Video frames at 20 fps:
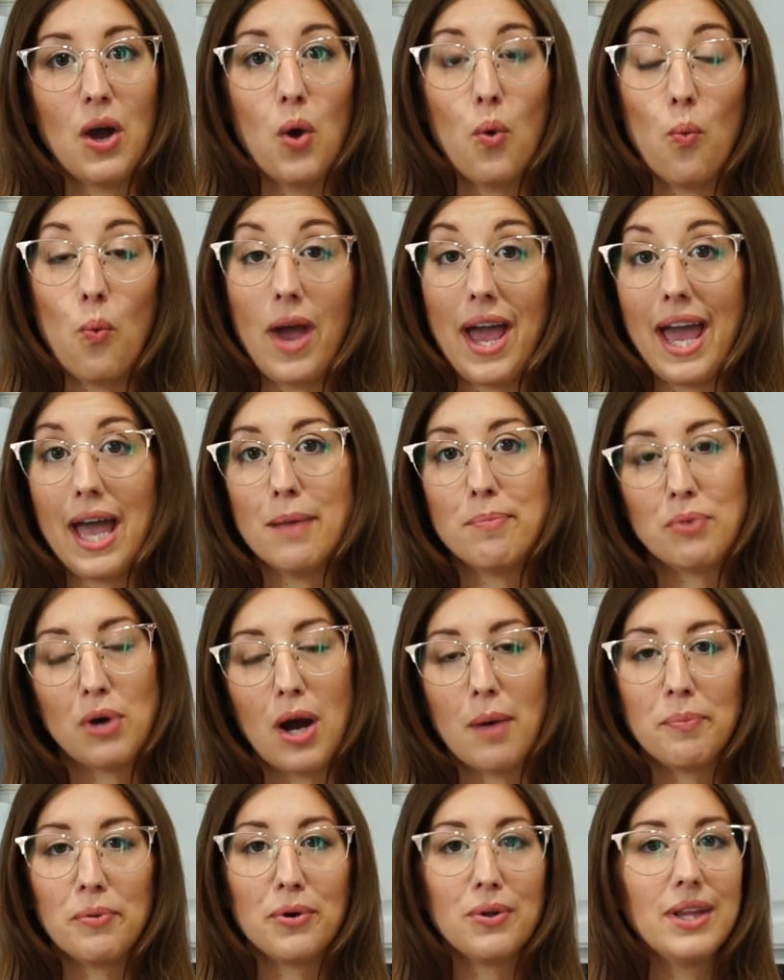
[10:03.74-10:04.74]
away
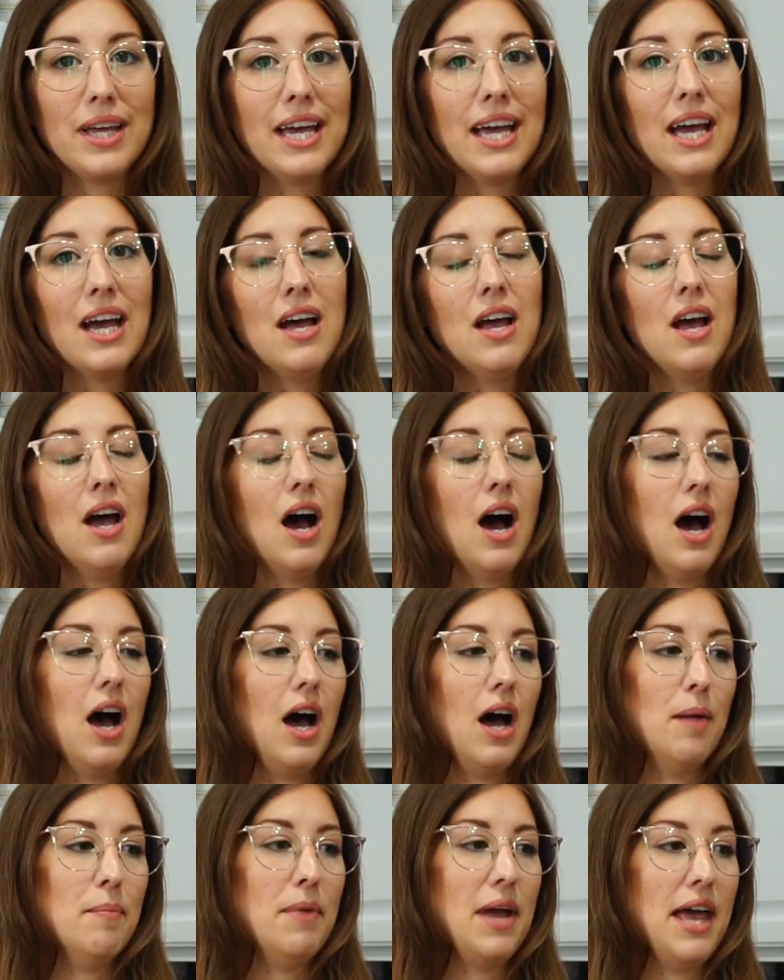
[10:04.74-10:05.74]
properly.
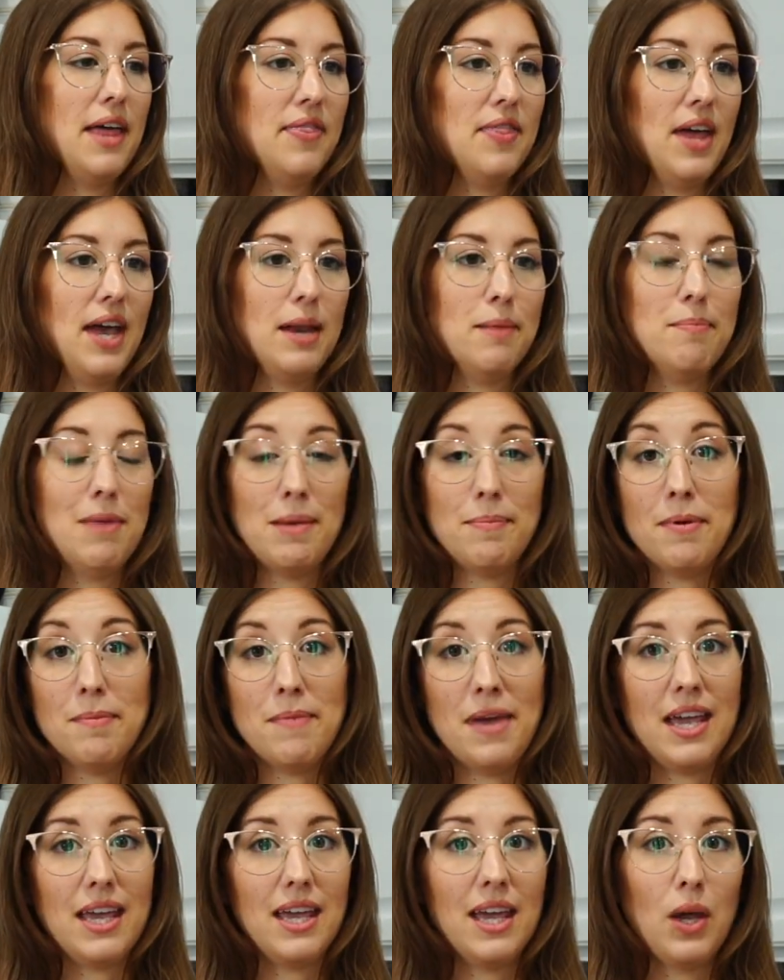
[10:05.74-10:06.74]
And then maybe
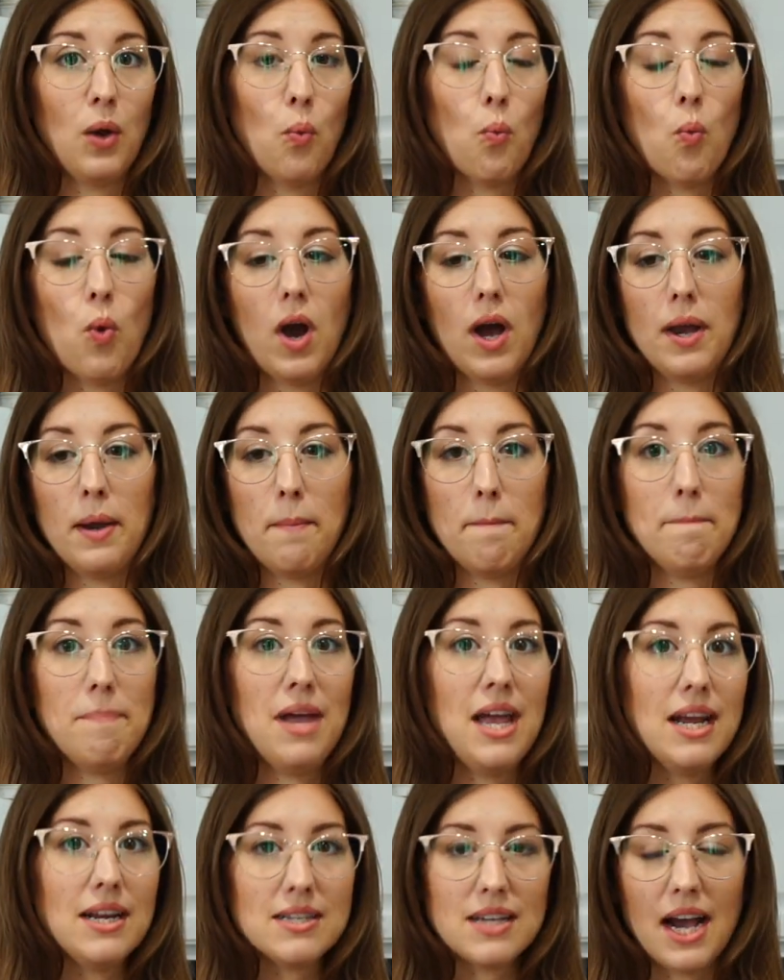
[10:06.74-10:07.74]
making one
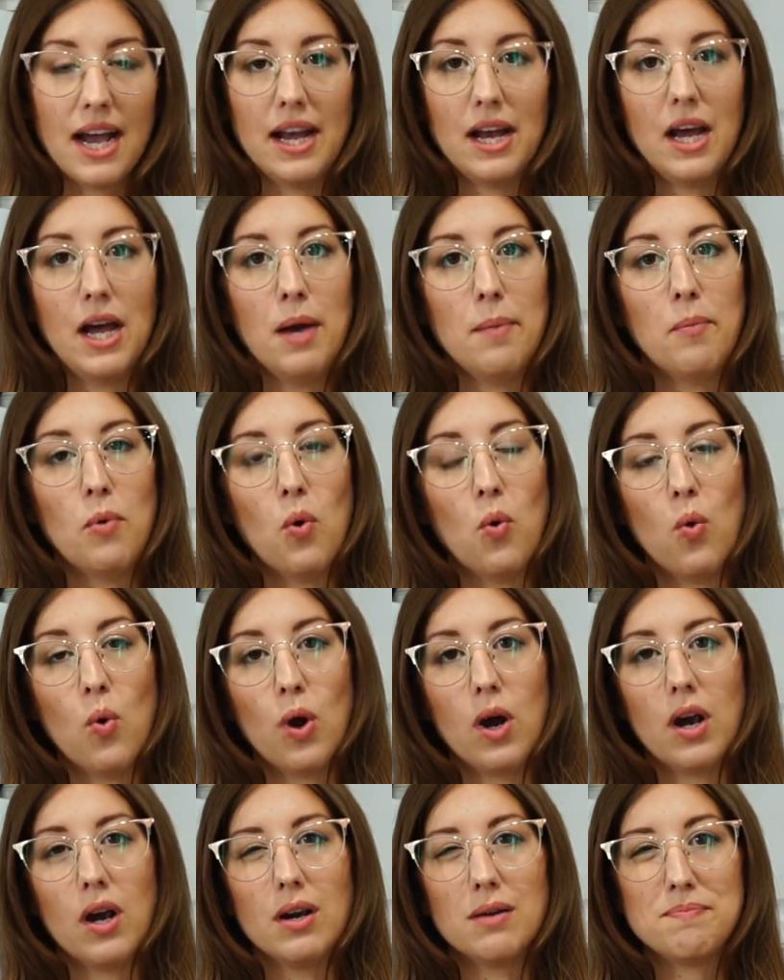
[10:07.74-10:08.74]
baked item
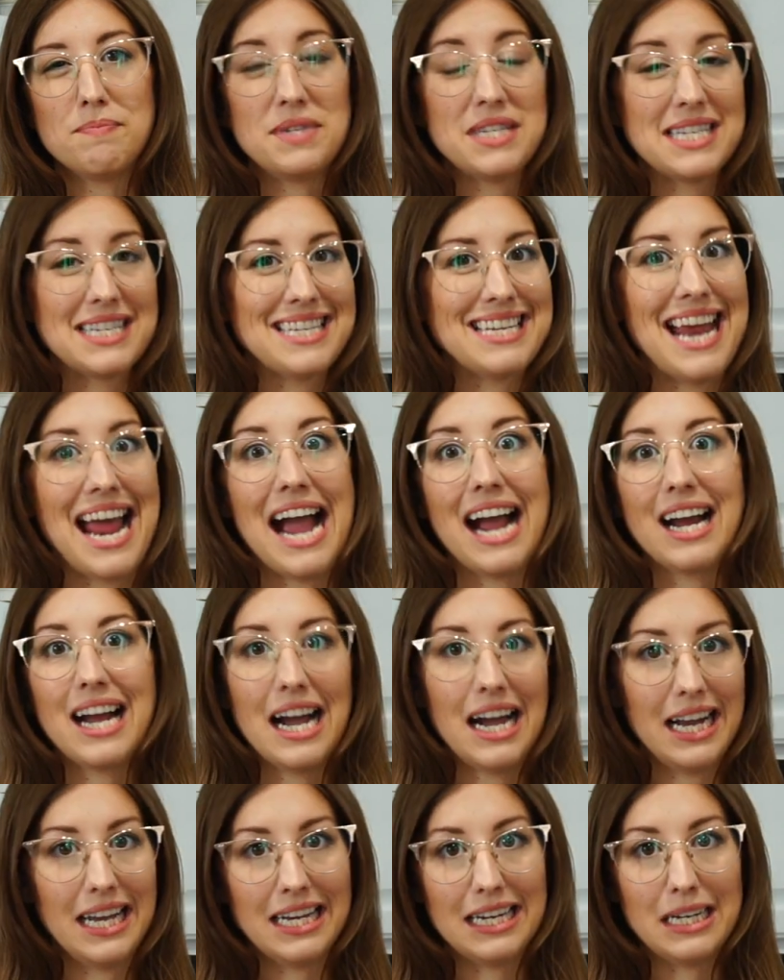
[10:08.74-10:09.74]
or snack
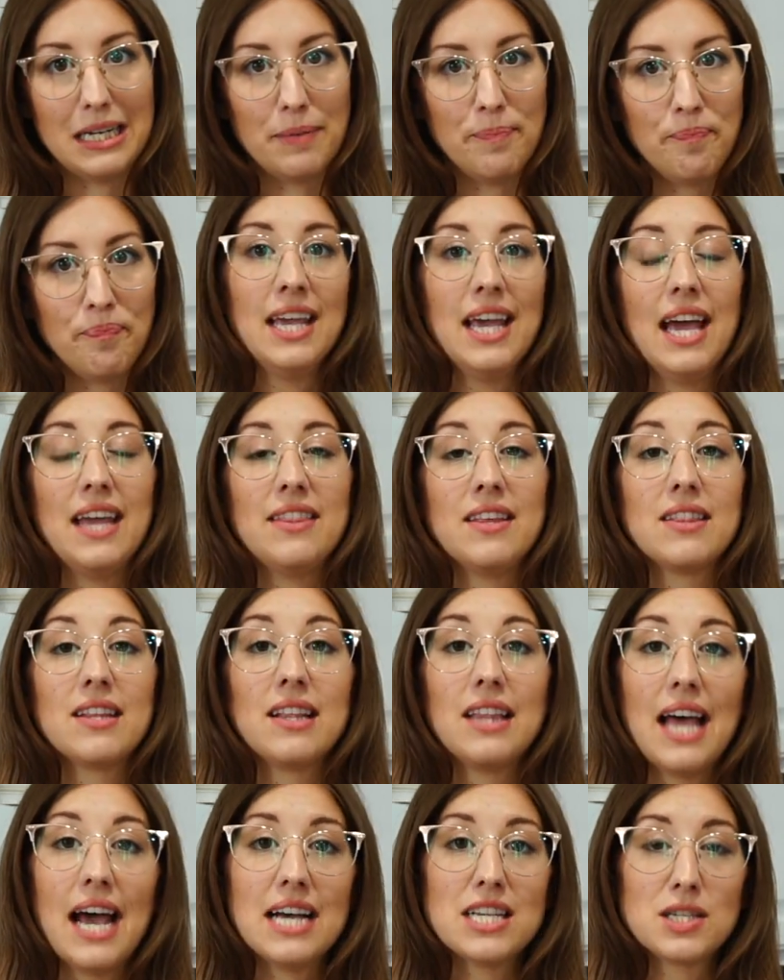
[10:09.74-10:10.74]
item. And then the
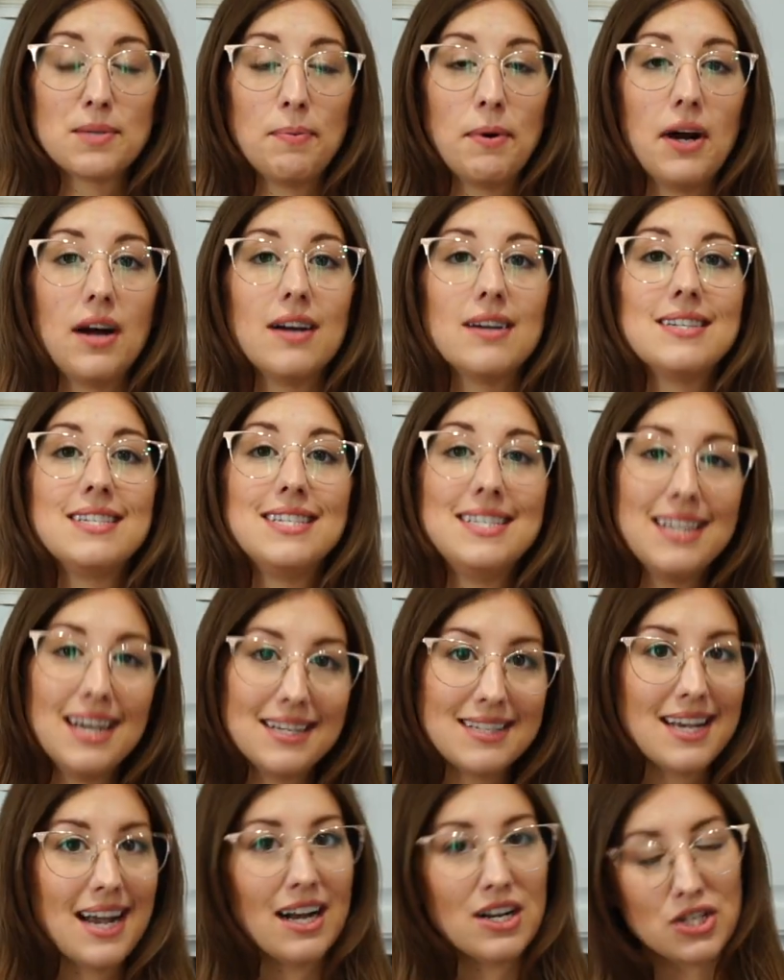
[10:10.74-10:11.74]
last part
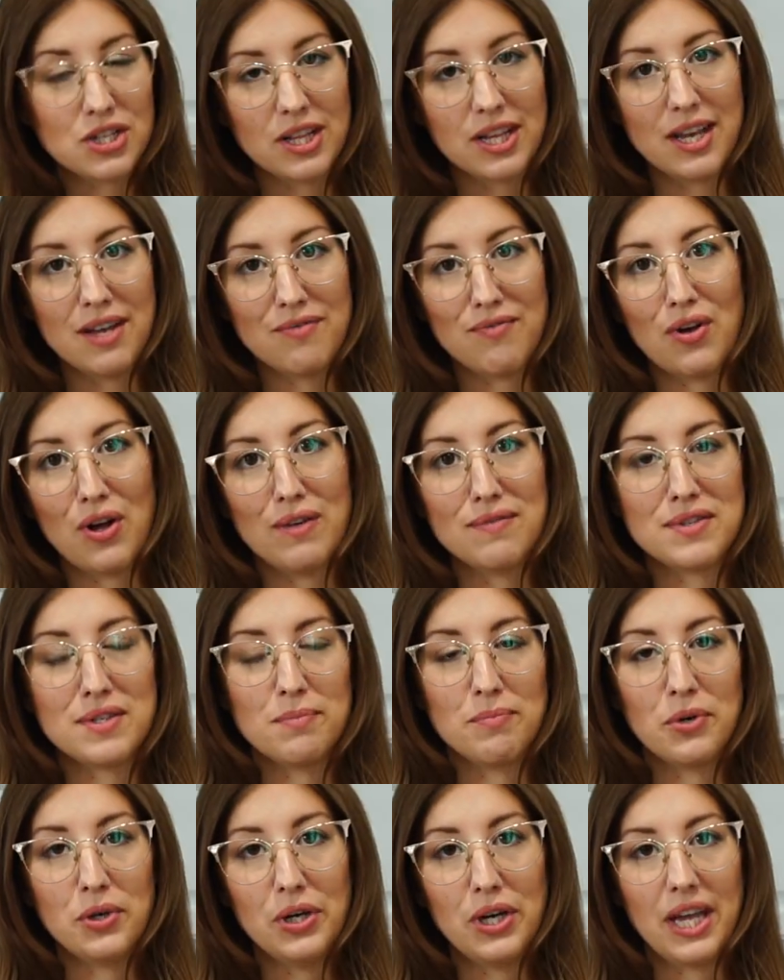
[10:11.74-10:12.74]
does actually involve
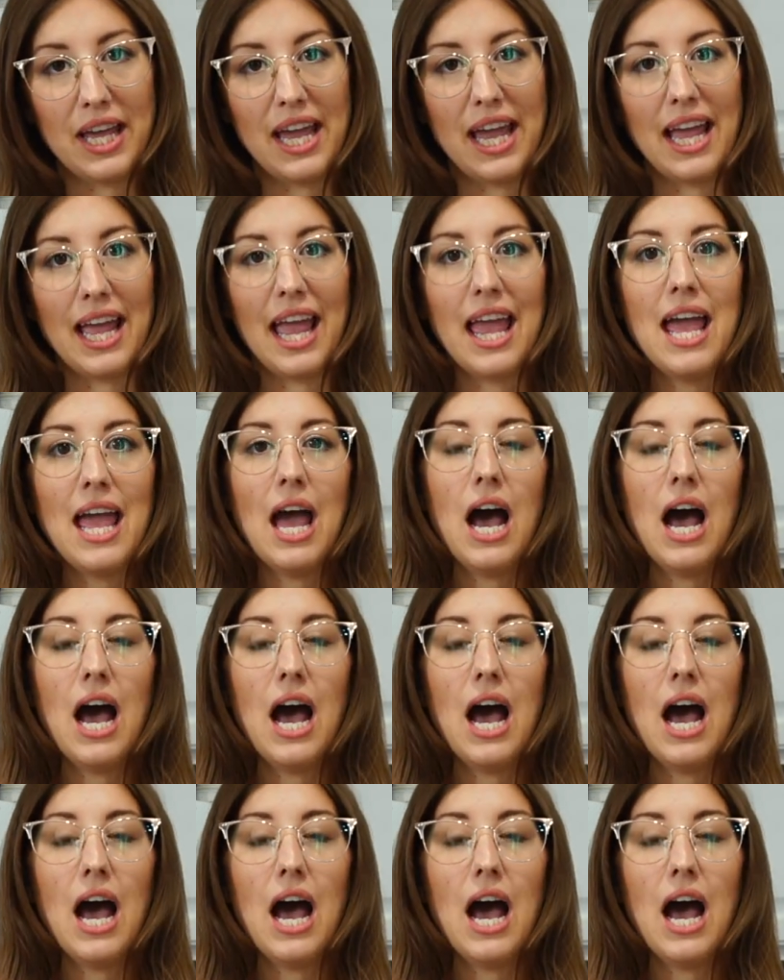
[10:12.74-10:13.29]
some cooking.